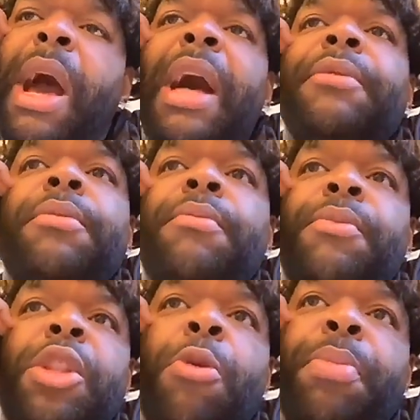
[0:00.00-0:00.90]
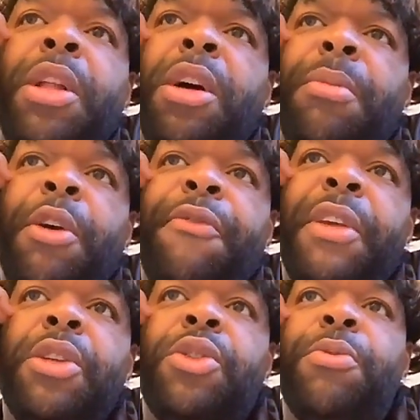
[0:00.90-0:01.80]
Uh-uh. Don't pluck him. Your
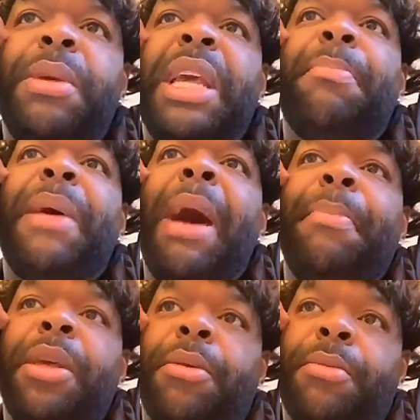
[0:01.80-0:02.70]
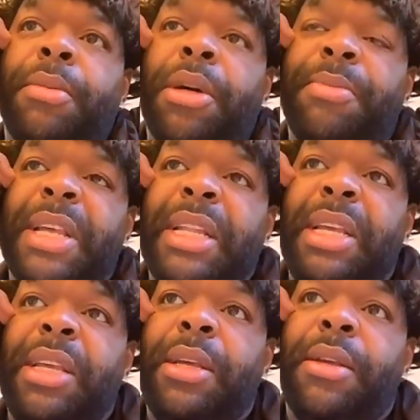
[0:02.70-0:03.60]
finger's too big. Pop him upside
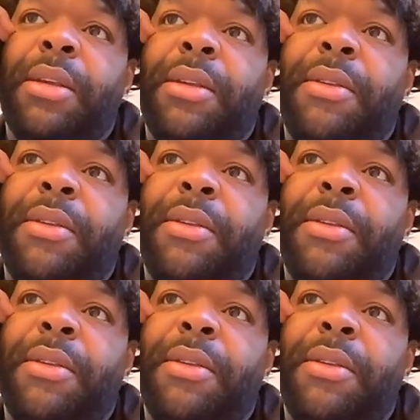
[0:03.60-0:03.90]
the head.